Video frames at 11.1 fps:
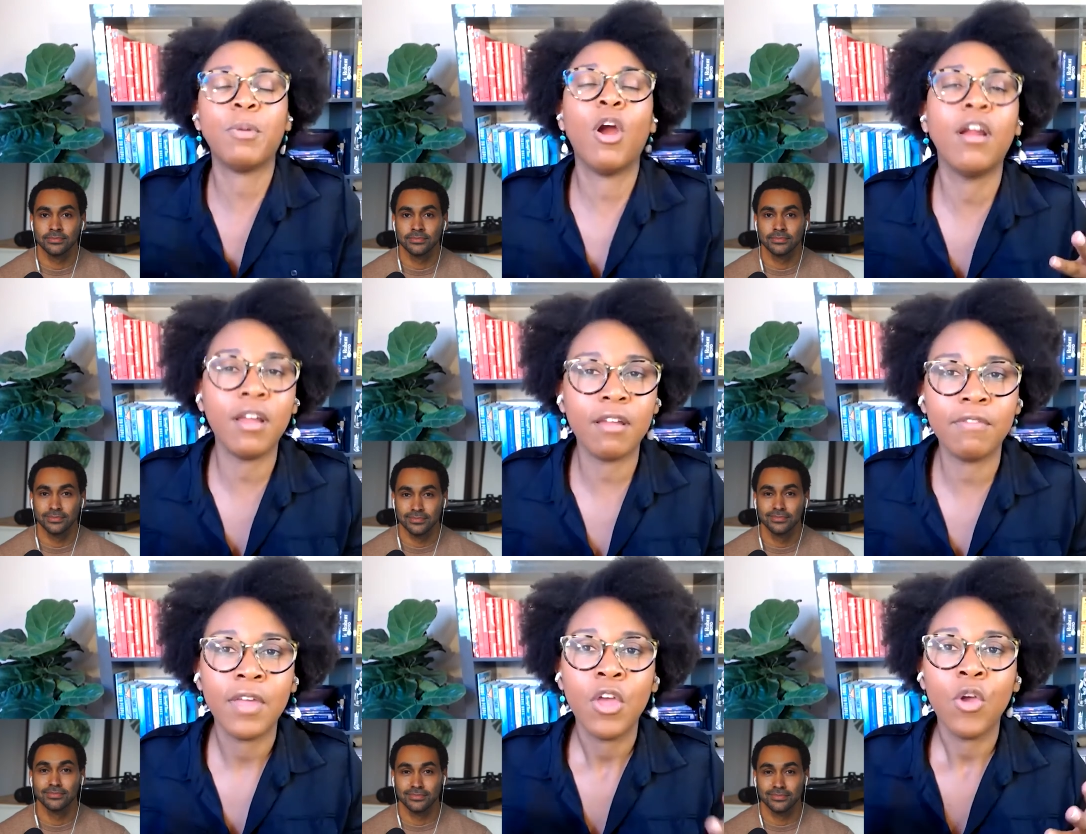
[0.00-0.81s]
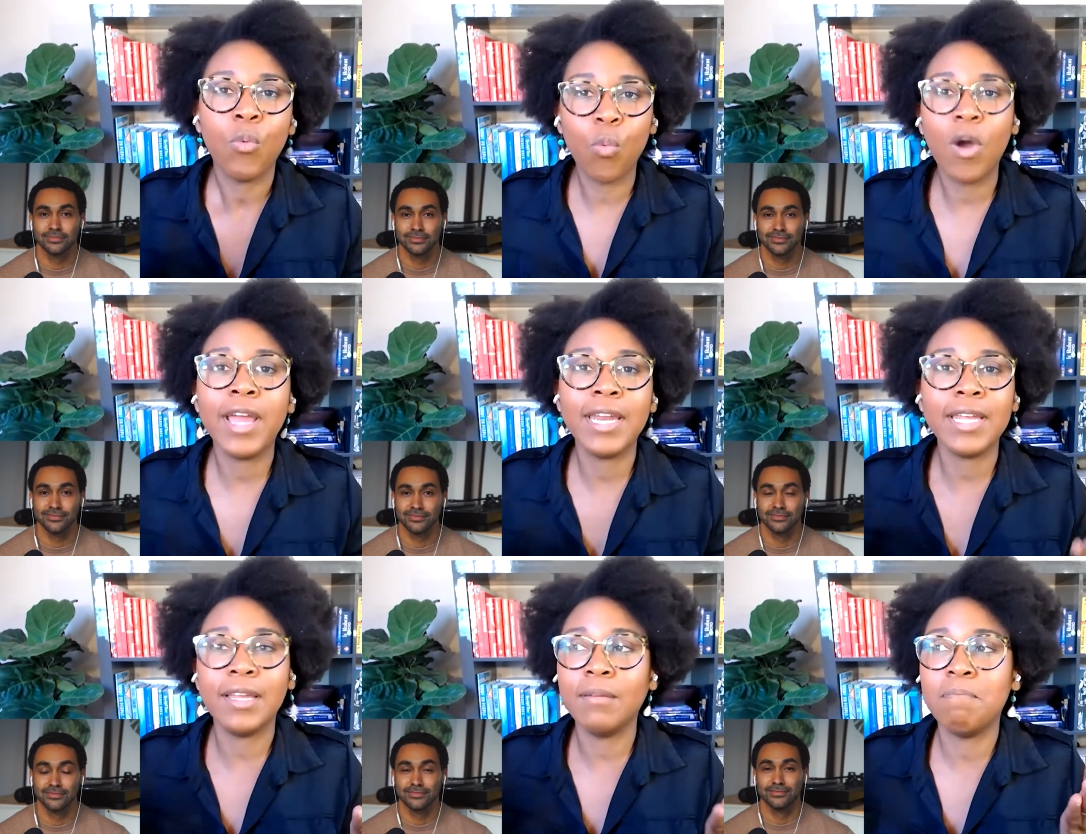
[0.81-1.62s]
Speaker 1: just a part of what
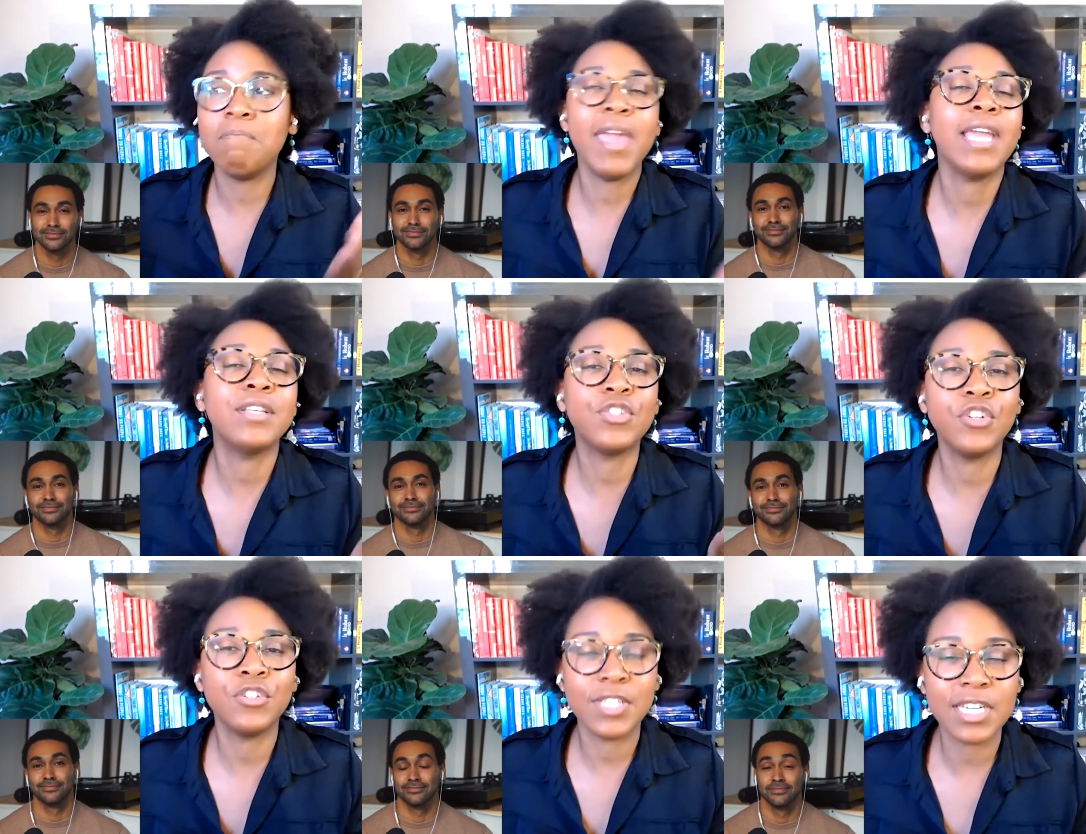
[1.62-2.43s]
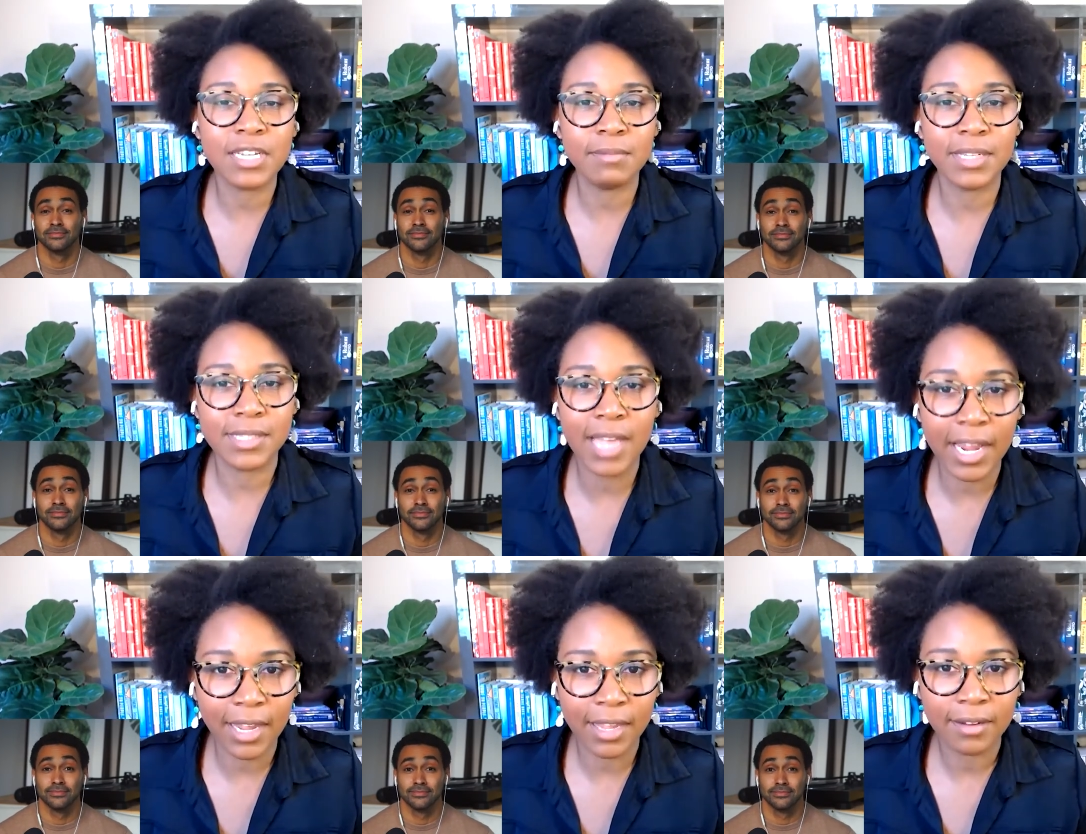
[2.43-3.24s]
makes your team
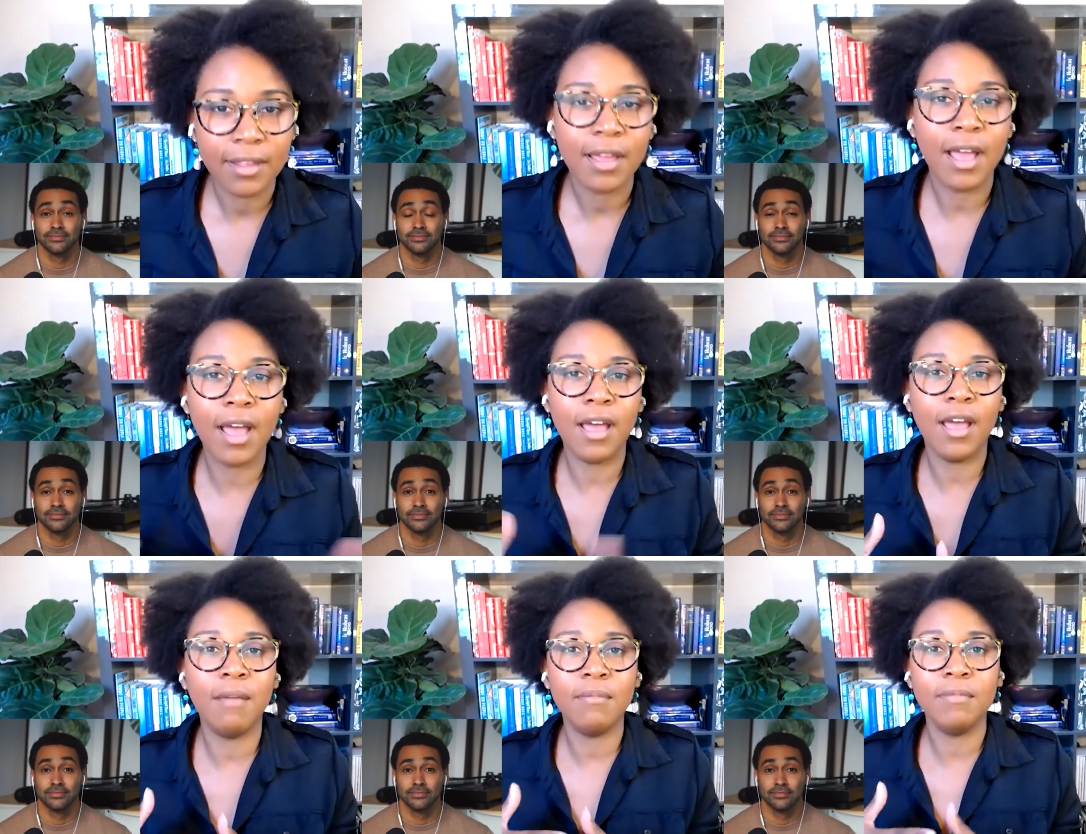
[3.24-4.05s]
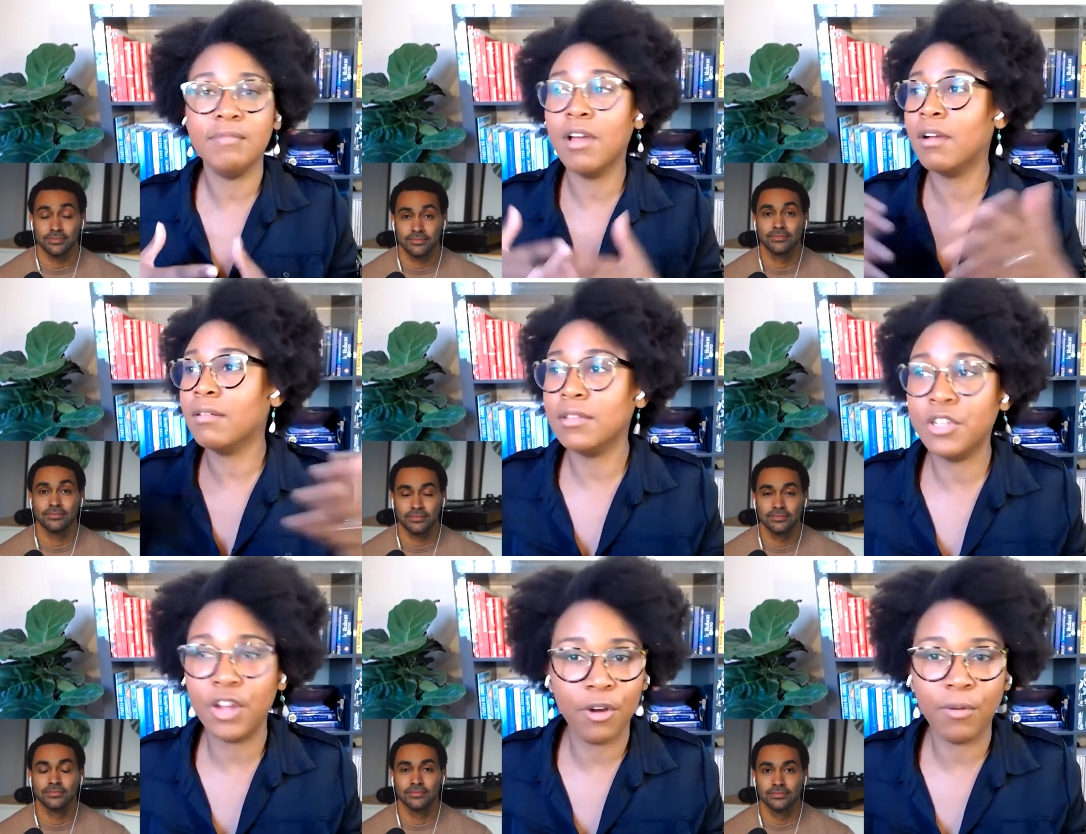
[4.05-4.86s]
excited um,
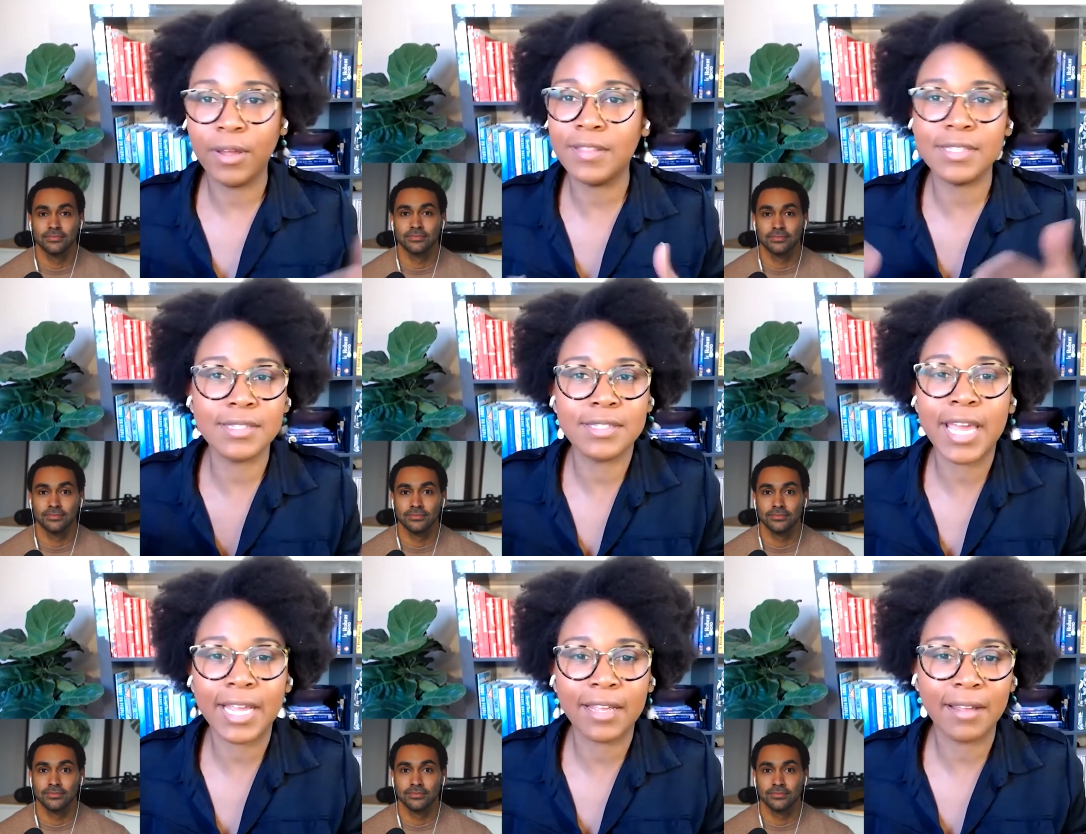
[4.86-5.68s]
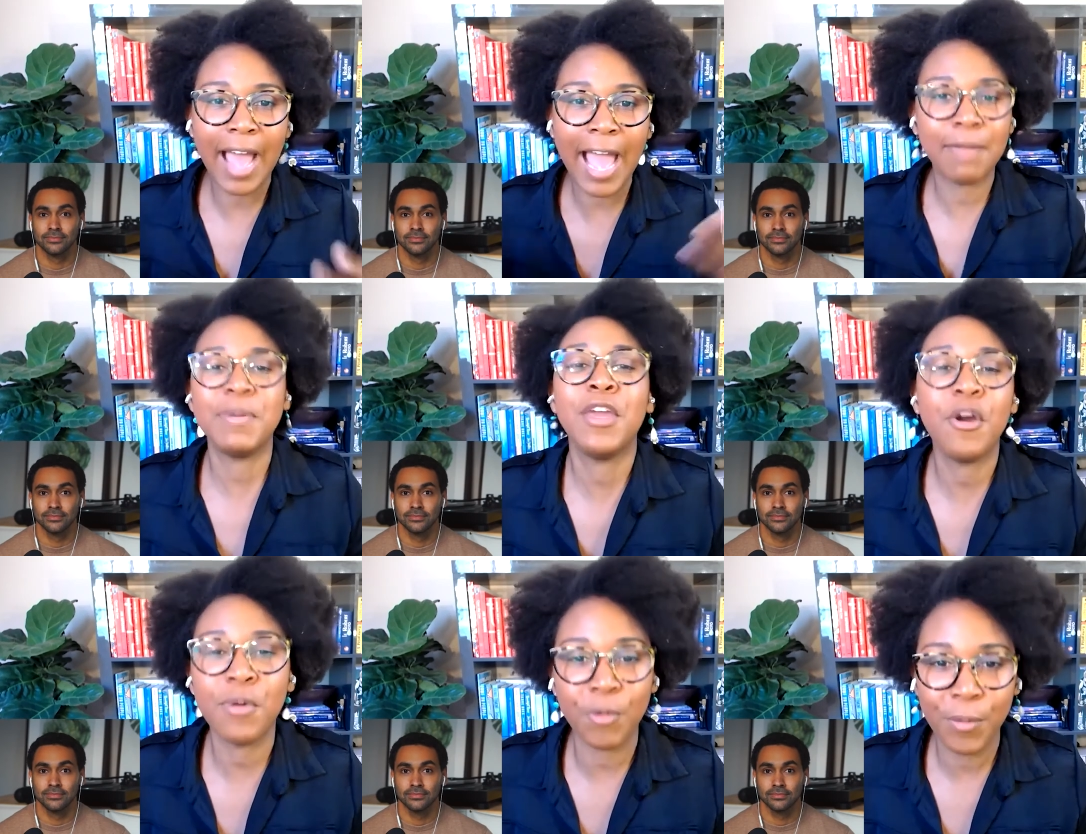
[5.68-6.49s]
you know this is like ipo
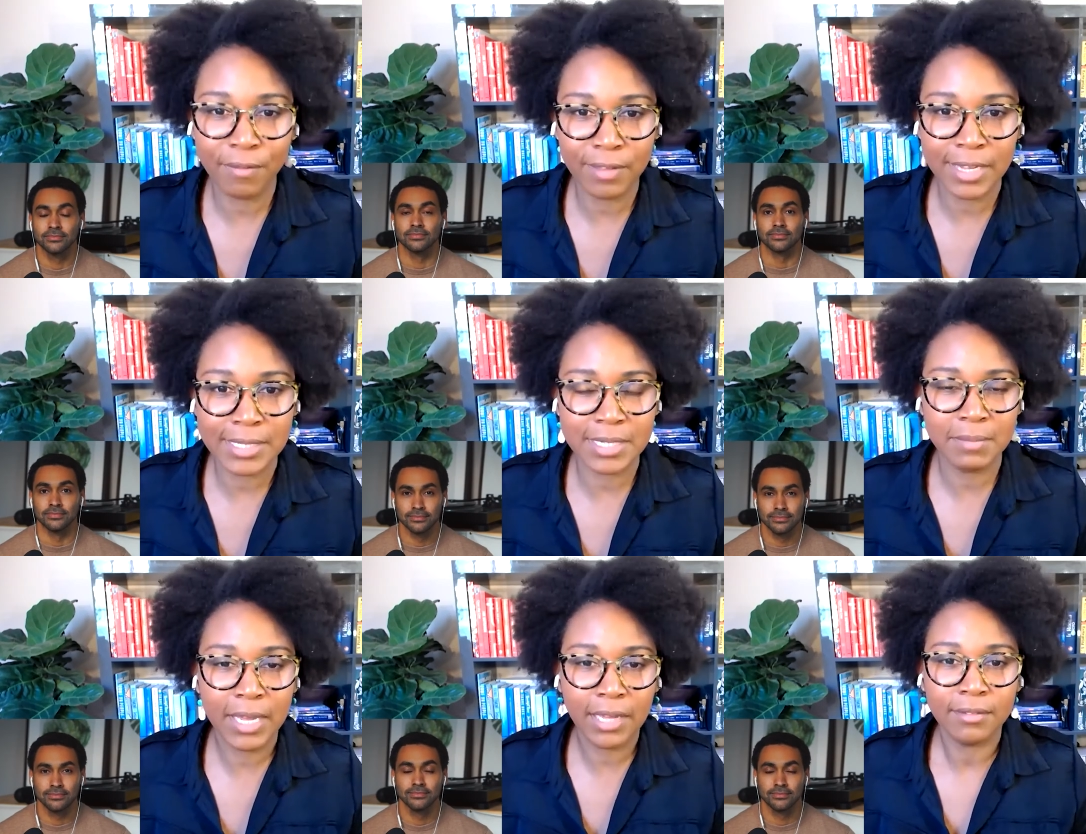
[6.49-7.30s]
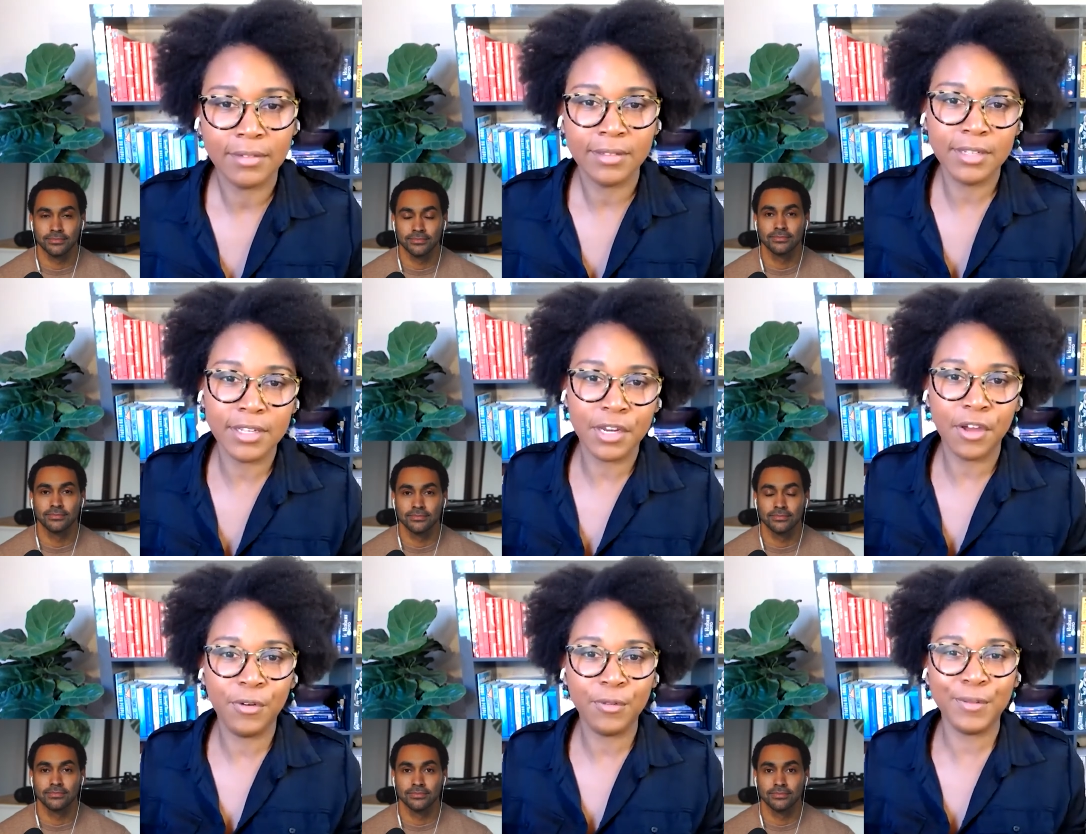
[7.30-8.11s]
mm-hmm. equivalent mm-hmm. to me you
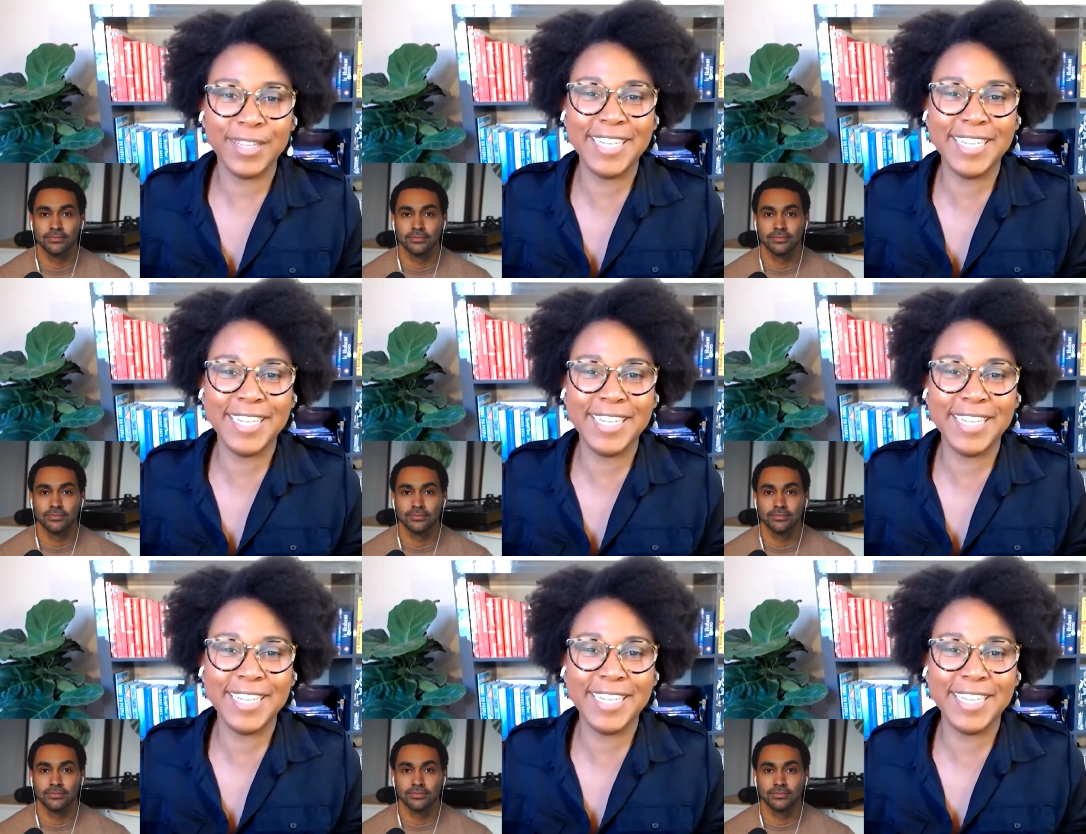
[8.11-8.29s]
know